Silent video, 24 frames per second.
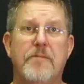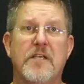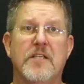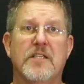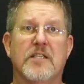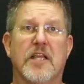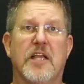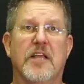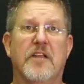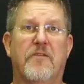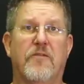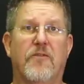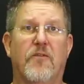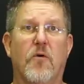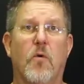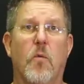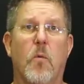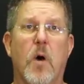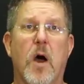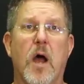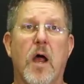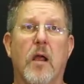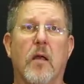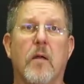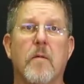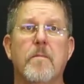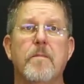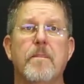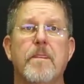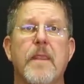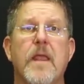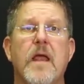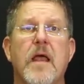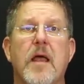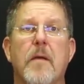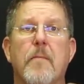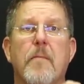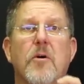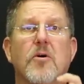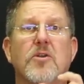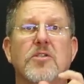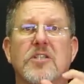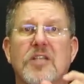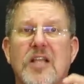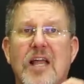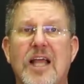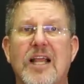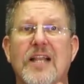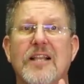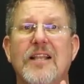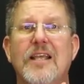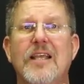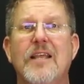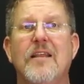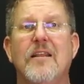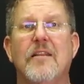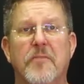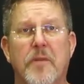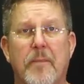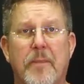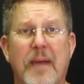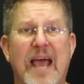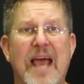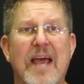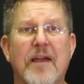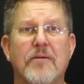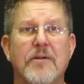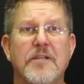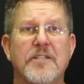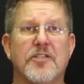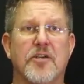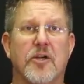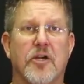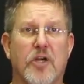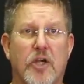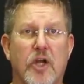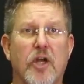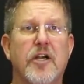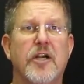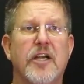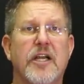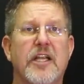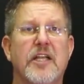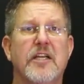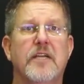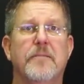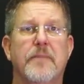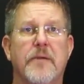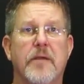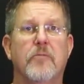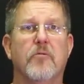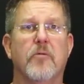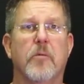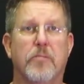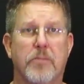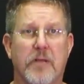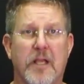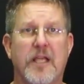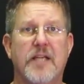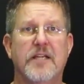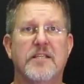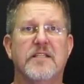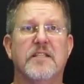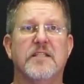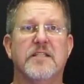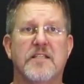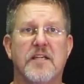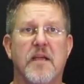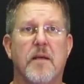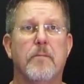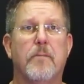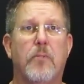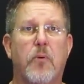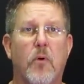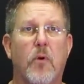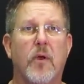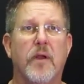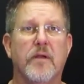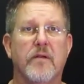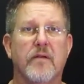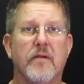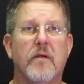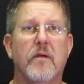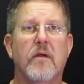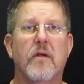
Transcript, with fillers: these lights for a while, and most likely the batteries are going to need to be replaced at some point.